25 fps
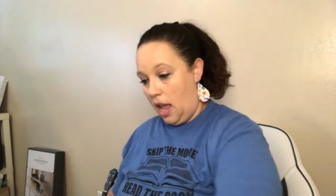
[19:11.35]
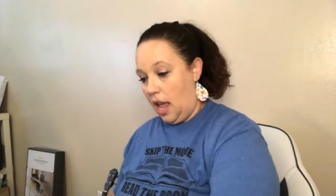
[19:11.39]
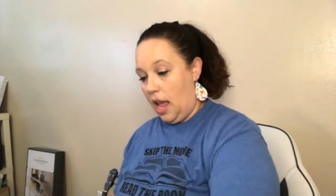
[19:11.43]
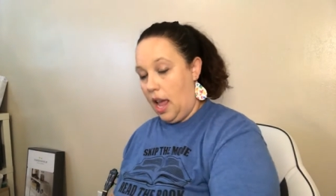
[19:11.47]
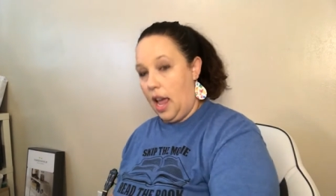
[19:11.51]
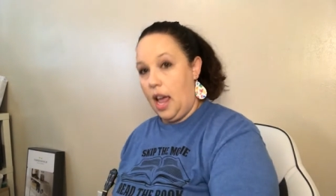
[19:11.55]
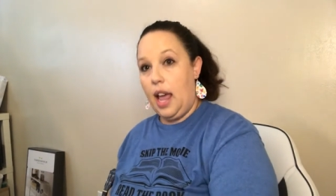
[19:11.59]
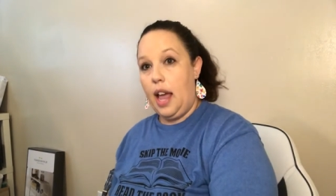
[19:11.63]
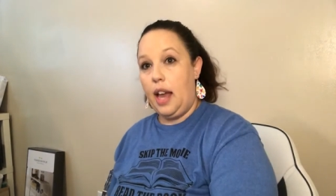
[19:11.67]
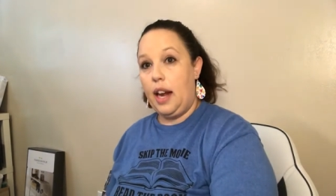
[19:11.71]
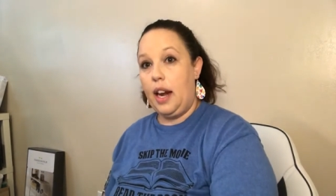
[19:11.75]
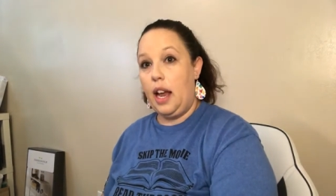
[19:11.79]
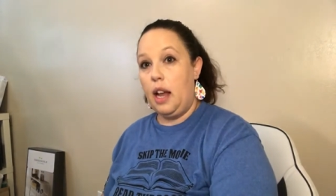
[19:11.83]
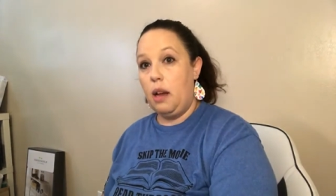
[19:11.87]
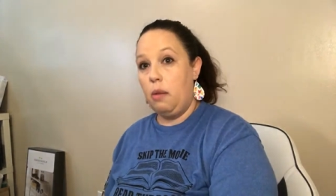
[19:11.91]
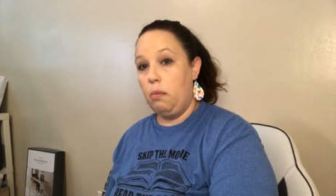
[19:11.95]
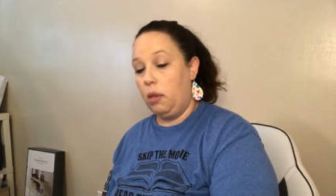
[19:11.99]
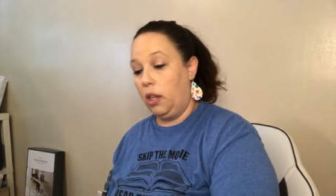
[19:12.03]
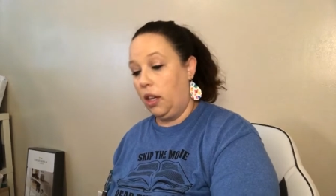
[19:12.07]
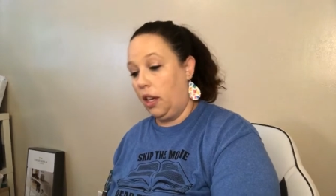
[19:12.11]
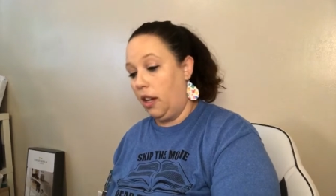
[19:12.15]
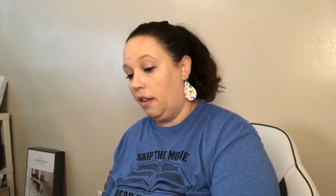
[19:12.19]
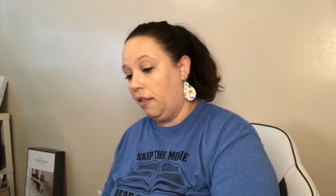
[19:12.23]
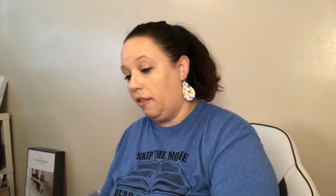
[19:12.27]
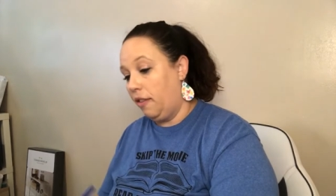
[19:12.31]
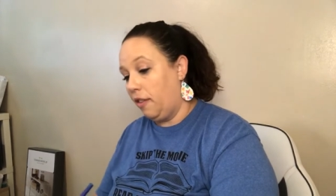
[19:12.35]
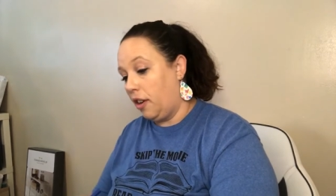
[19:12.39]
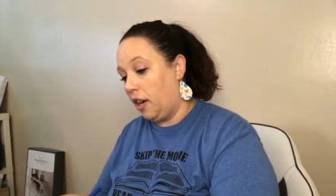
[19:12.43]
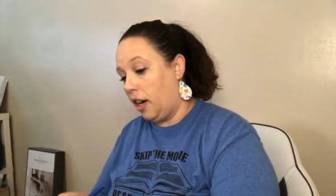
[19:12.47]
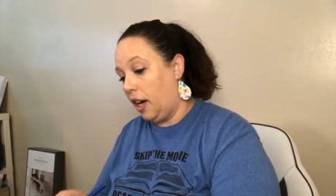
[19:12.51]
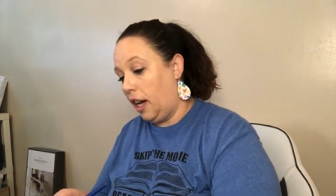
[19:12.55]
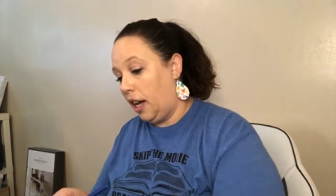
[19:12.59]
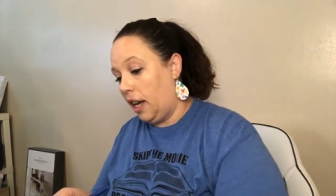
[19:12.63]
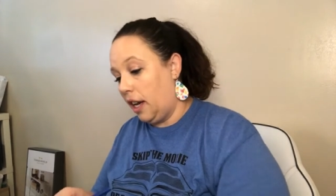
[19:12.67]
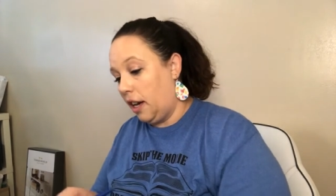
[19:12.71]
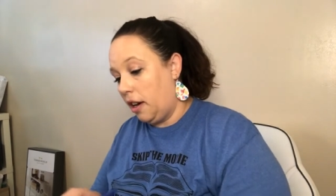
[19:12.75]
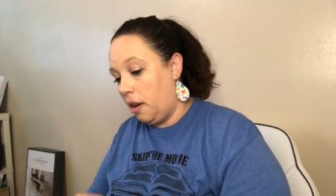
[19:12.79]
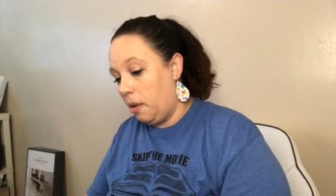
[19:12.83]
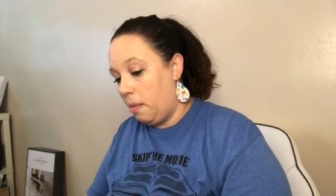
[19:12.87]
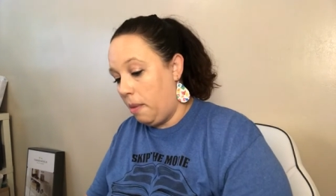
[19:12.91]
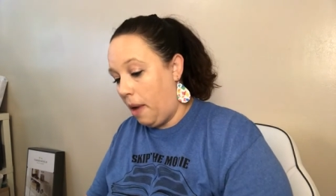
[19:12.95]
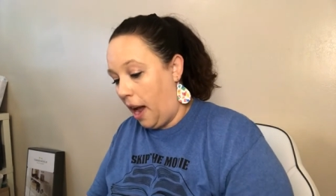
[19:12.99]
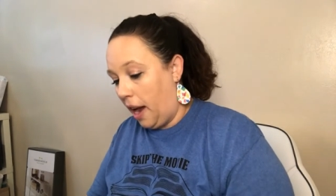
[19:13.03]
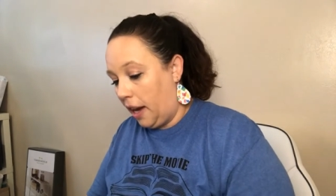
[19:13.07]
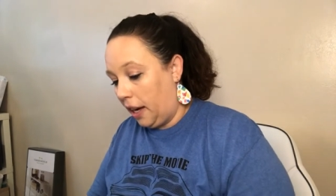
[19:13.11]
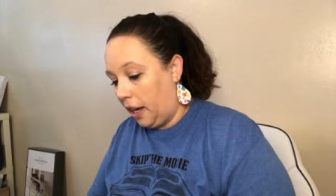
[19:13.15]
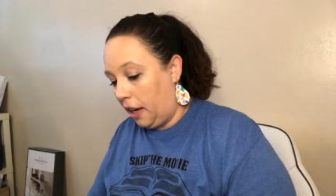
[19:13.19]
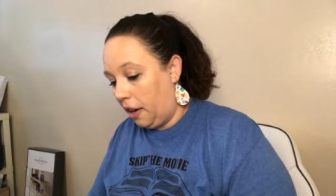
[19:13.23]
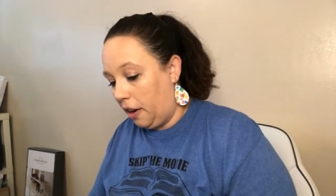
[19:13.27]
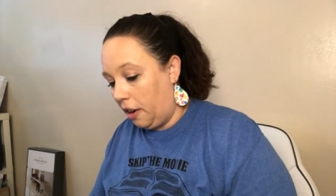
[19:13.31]
And I'm looking for it in our
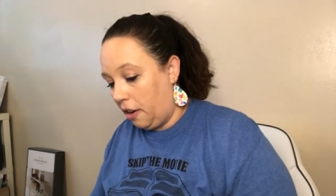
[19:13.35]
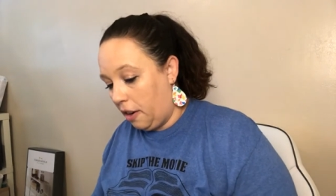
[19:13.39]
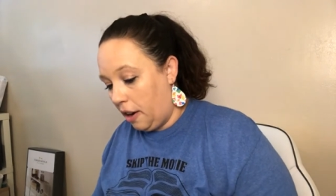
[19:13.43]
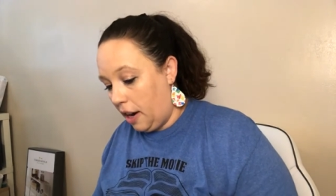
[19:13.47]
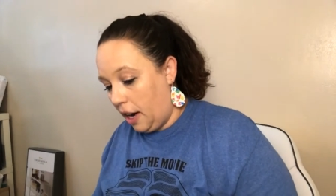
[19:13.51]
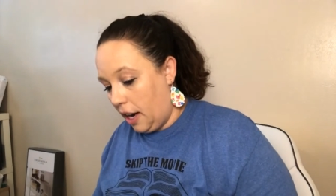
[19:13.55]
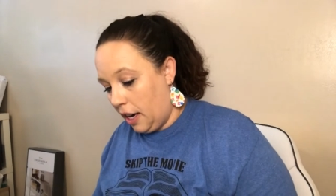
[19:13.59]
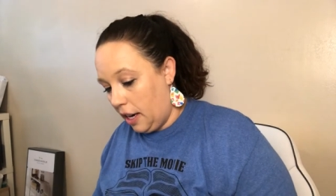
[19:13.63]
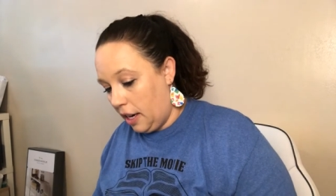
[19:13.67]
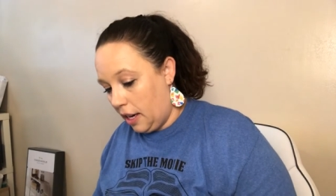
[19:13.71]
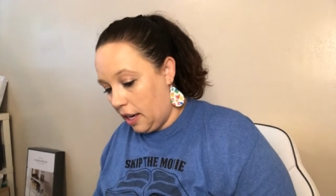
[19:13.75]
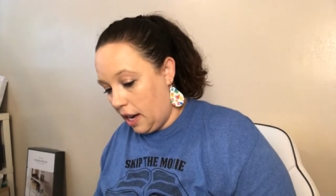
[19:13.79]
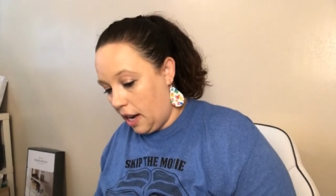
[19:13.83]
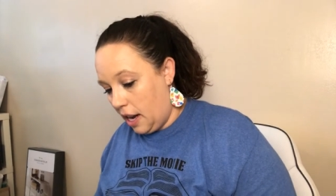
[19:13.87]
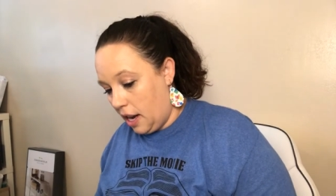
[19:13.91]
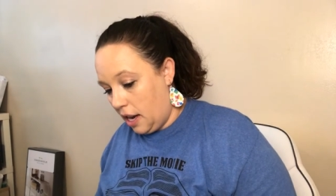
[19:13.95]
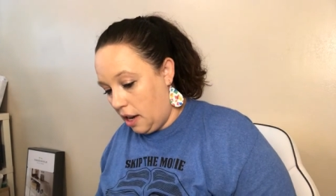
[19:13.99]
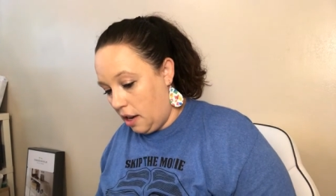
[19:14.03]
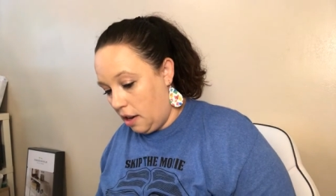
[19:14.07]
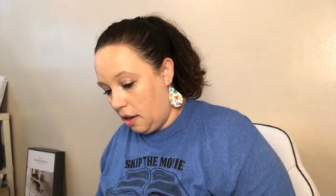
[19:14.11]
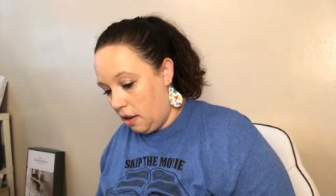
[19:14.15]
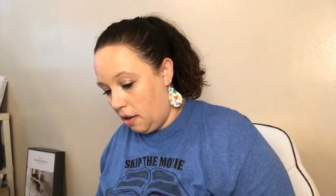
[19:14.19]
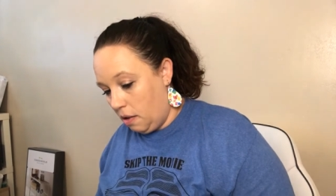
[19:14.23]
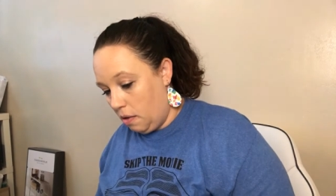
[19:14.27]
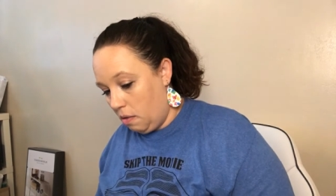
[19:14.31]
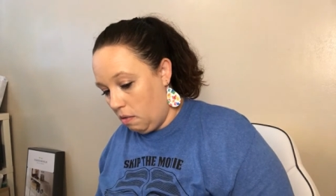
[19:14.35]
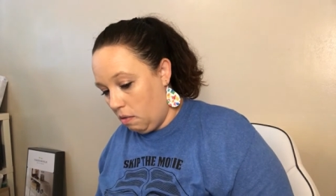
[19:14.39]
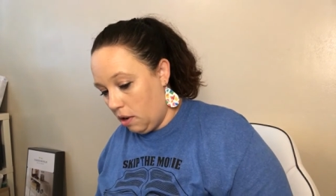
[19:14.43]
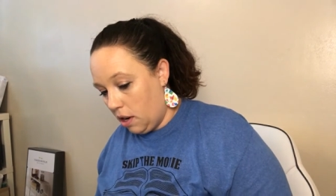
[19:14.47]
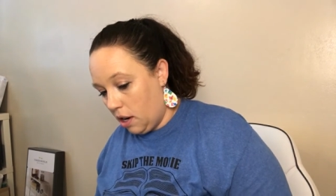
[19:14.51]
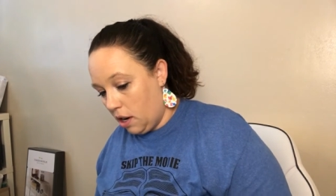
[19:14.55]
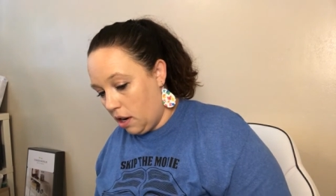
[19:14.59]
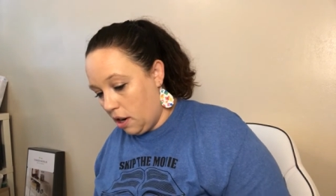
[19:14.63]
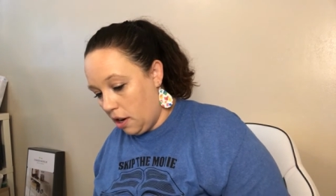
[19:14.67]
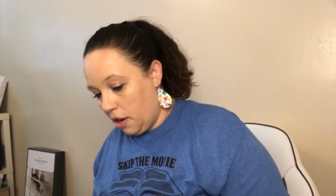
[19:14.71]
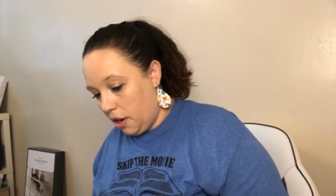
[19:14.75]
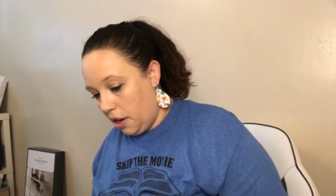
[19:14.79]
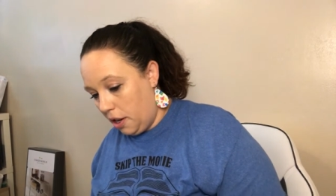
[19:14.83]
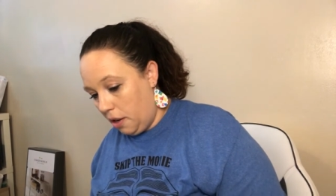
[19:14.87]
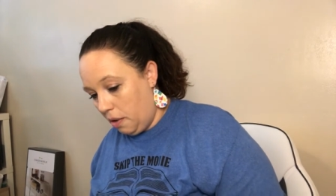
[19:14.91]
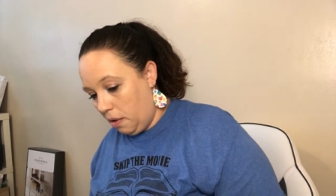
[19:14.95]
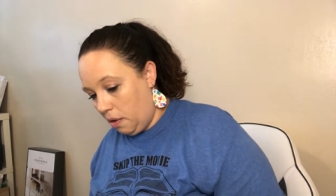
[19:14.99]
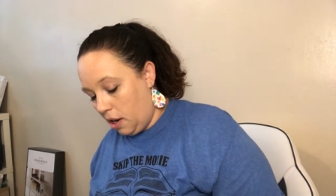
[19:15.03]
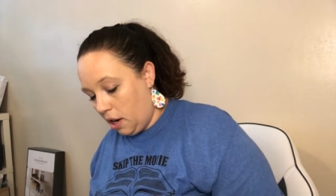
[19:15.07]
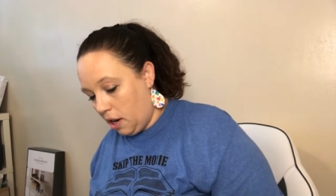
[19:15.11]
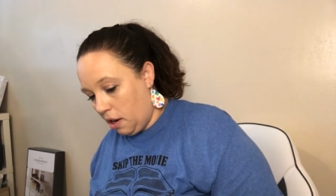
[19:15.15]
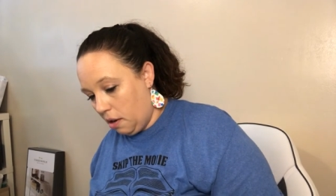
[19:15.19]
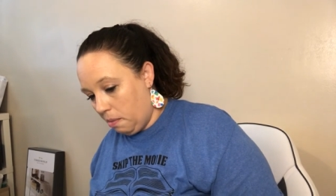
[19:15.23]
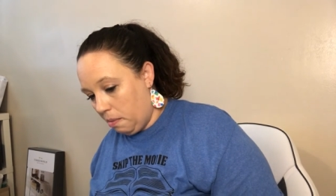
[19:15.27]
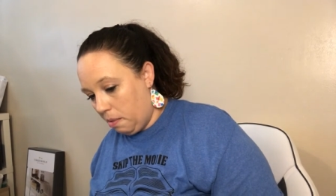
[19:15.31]
packet right now. Where are you,
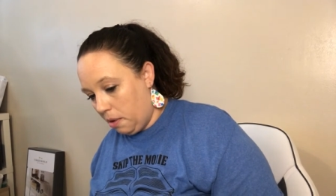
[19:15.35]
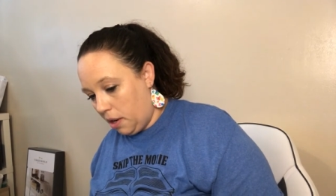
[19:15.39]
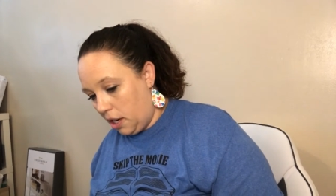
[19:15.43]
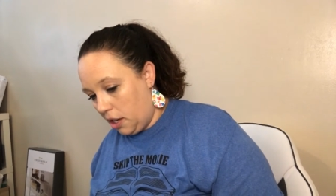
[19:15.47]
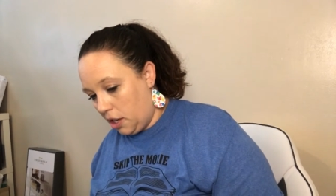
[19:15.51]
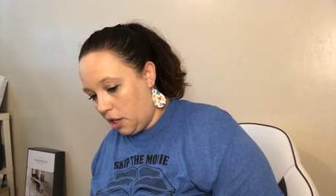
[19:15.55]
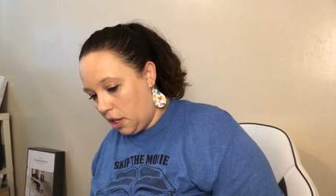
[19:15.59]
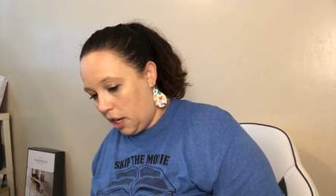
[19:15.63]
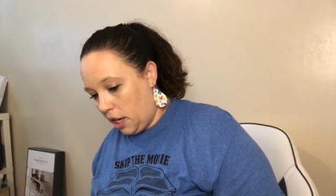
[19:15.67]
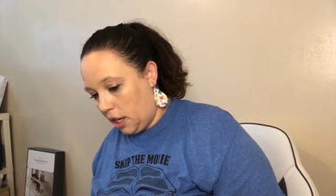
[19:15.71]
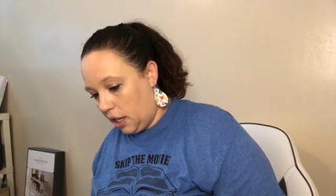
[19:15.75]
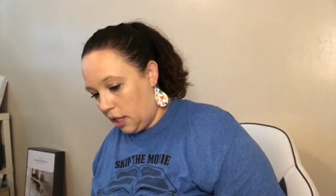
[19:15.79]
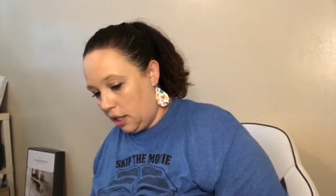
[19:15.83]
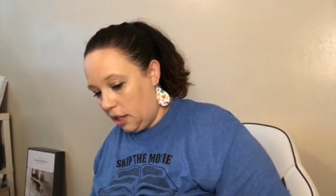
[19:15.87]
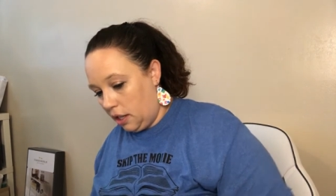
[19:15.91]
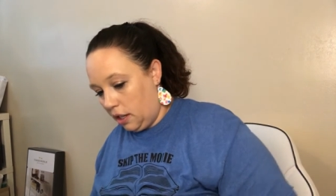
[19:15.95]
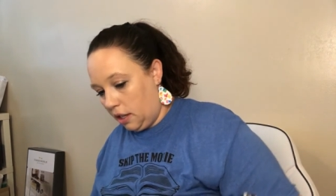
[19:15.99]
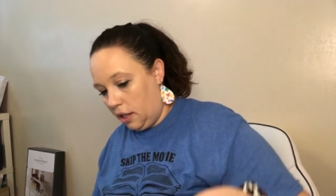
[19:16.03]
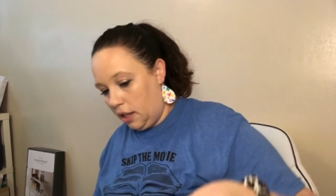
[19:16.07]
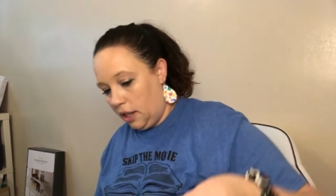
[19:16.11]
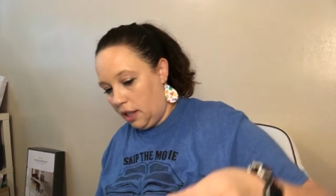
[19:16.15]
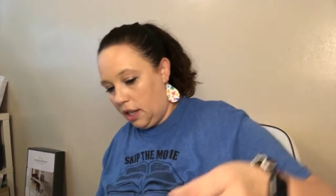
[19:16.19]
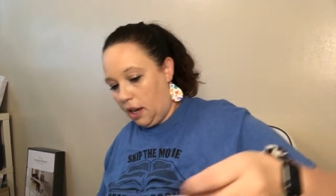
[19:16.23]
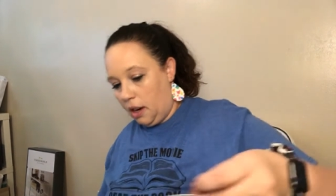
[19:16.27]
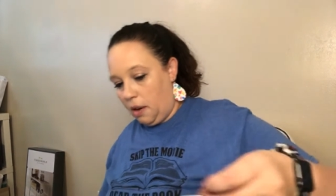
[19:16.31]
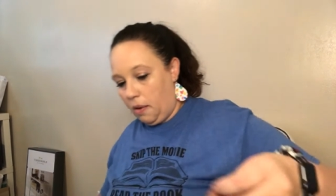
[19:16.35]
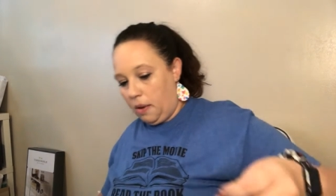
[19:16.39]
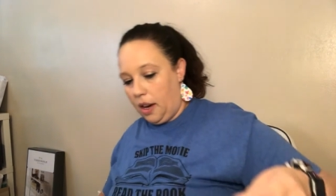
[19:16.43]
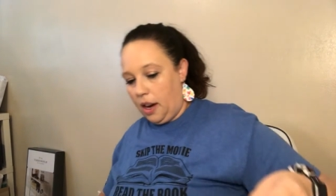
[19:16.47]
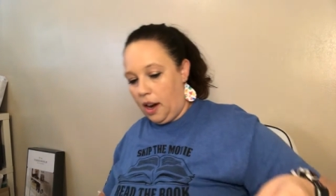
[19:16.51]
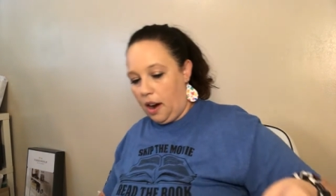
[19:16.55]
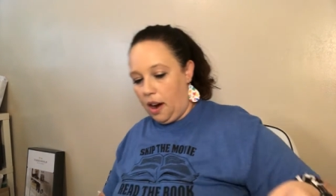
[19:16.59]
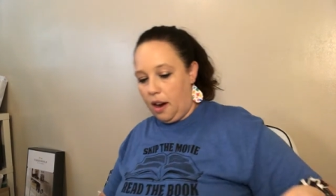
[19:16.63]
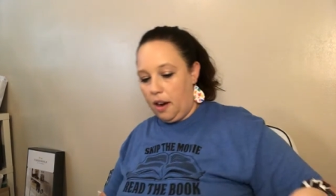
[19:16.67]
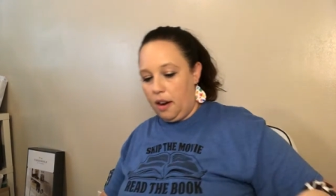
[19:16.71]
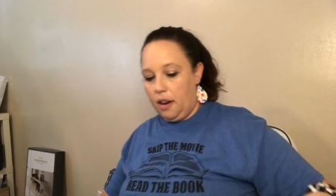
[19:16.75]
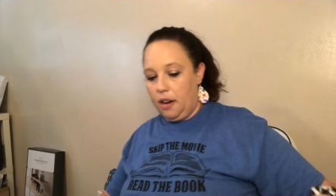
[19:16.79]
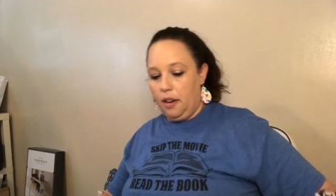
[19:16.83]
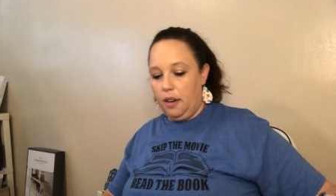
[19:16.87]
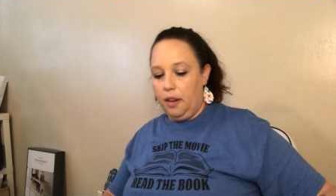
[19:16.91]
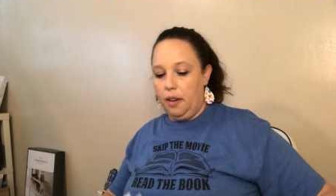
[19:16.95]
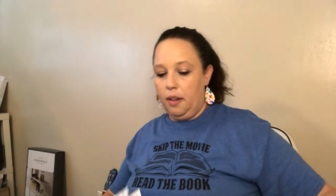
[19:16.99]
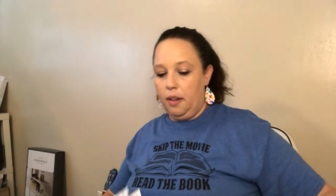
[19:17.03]
art project? There we are.